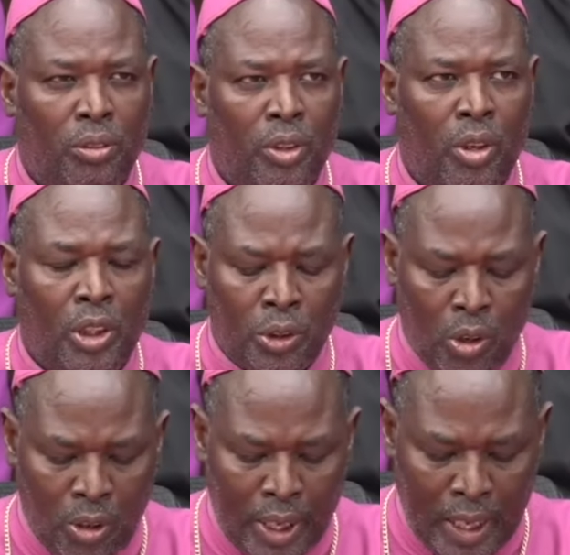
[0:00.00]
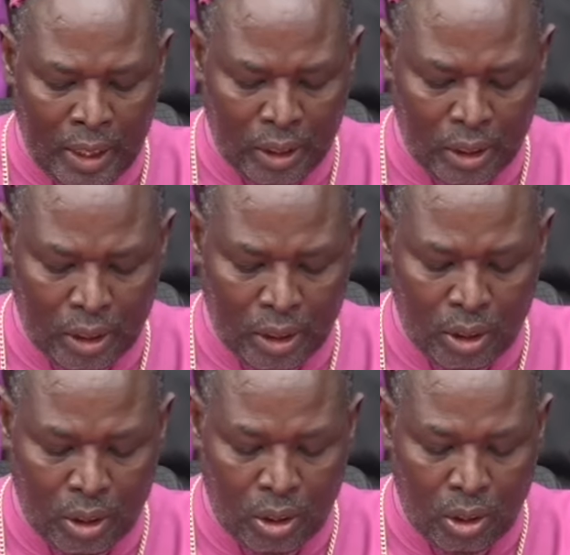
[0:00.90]
We want to honor
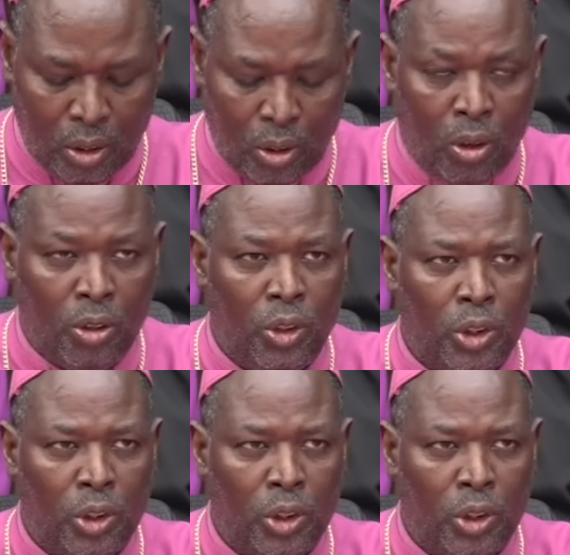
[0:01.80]
all